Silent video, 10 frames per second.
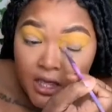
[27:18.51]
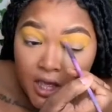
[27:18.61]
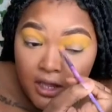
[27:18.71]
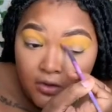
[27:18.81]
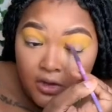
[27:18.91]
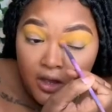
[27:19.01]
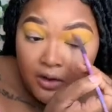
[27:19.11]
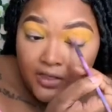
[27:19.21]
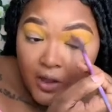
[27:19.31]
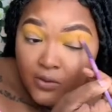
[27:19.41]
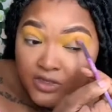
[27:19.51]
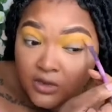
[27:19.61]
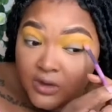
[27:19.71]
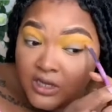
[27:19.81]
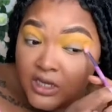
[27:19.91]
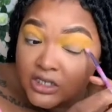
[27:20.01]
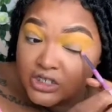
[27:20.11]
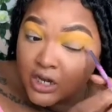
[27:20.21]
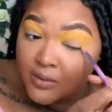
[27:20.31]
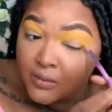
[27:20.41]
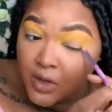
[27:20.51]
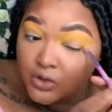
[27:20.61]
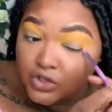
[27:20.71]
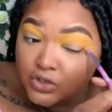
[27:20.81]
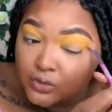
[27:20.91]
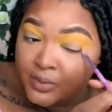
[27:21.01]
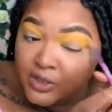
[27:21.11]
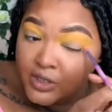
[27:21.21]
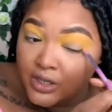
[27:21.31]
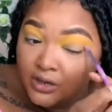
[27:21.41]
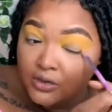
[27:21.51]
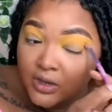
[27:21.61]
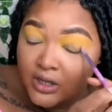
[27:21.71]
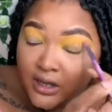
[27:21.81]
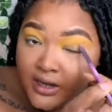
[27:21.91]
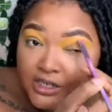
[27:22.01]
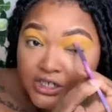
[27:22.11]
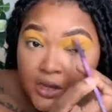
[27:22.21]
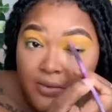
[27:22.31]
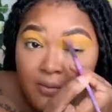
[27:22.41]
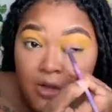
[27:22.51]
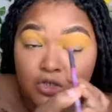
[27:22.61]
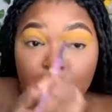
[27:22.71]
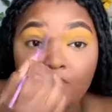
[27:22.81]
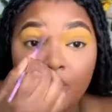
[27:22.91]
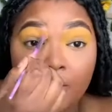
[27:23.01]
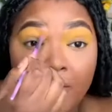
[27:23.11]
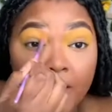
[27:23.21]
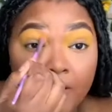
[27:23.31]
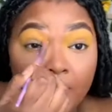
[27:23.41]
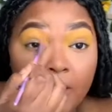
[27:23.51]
and you carry that with you, it does shape and mold you, but you can let it shape and mold you for the better.